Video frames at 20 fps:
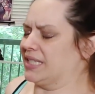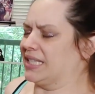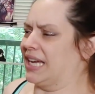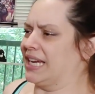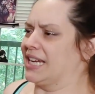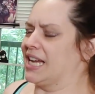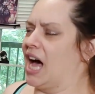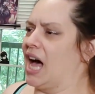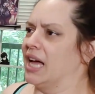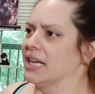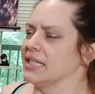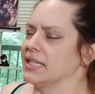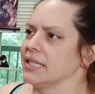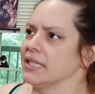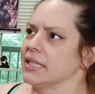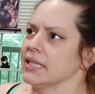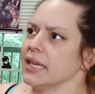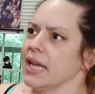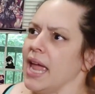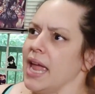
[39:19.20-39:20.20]
I got
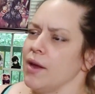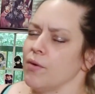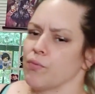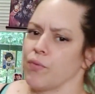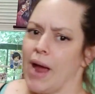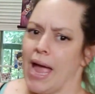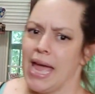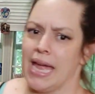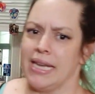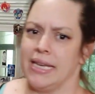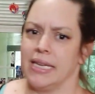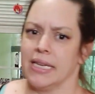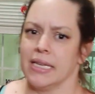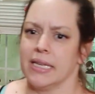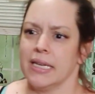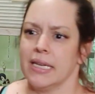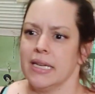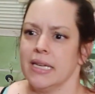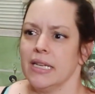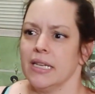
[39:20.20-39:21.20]
a red
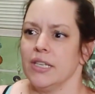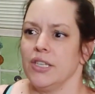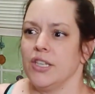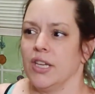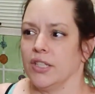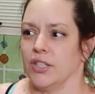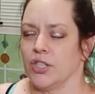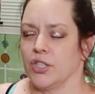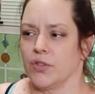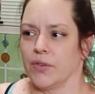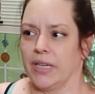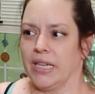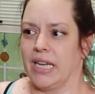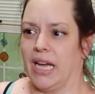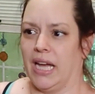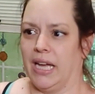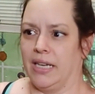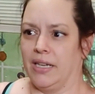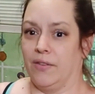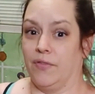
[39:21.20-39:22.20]
dustery
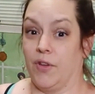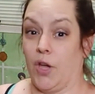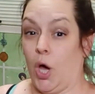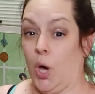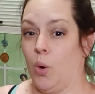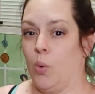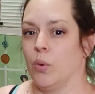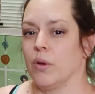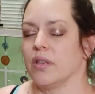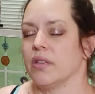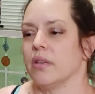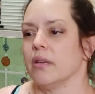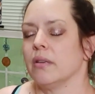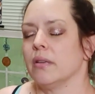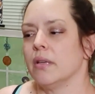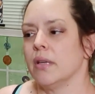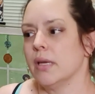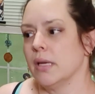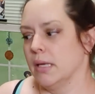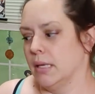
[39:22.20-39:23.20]
kind of coat
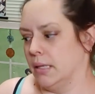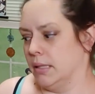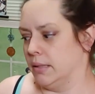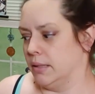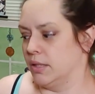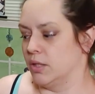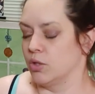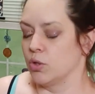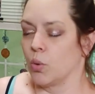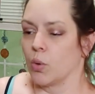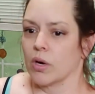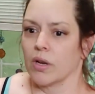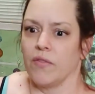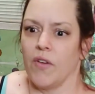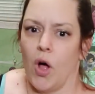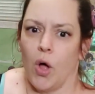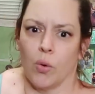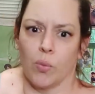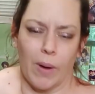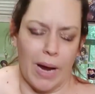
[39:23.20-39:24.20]
sort of
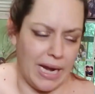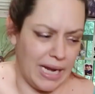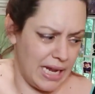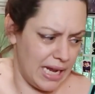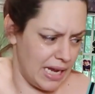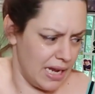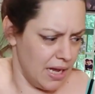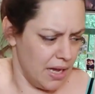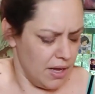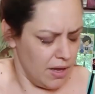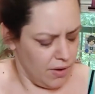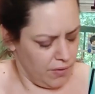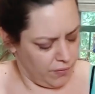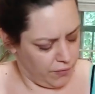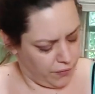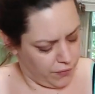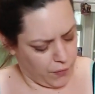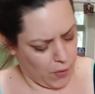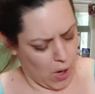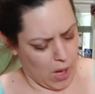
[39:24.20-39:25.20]
already
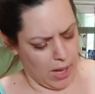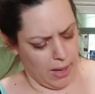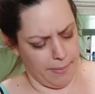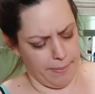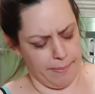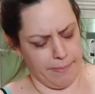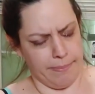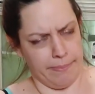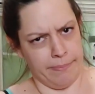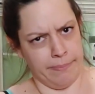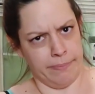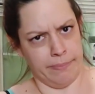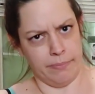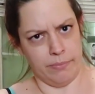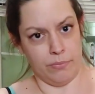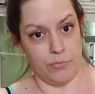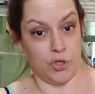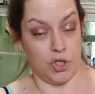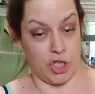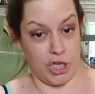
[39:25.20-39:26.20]
from
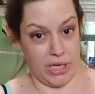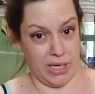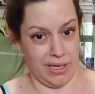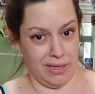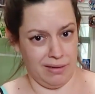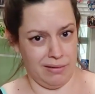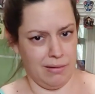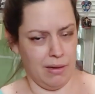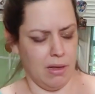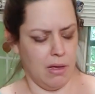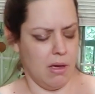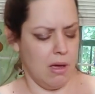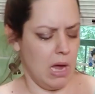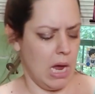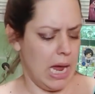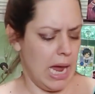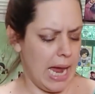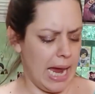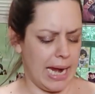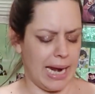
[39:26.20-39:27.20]
Shein.
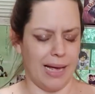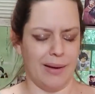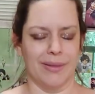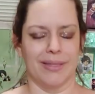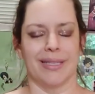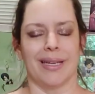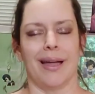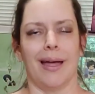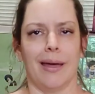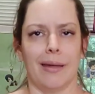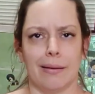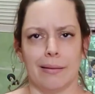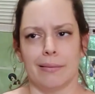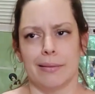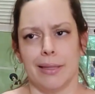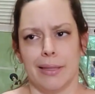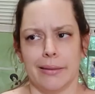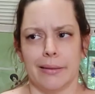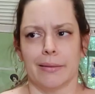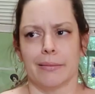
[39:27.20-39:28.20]
And I was like, I
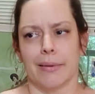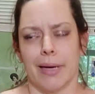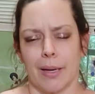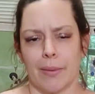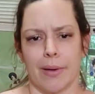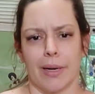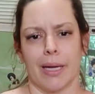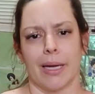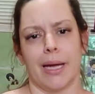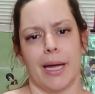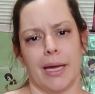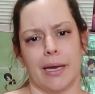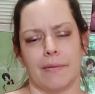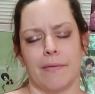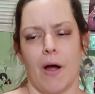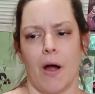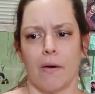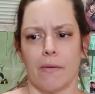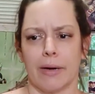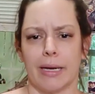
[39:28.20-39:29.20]
don't need the red one. I kind of
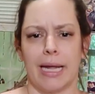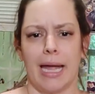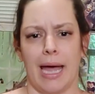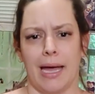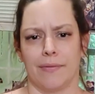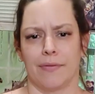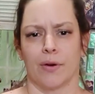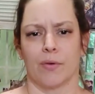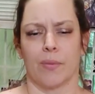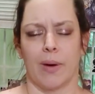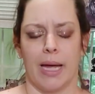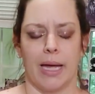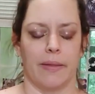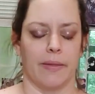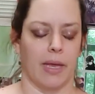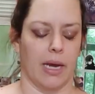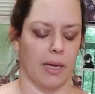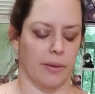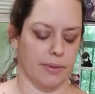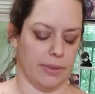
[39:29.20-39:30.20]
already have a red. And
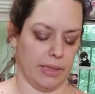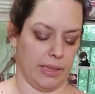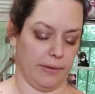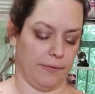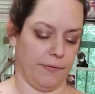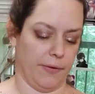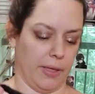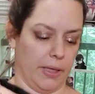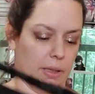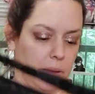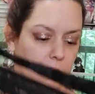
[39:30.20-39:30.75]
then I was like, fuck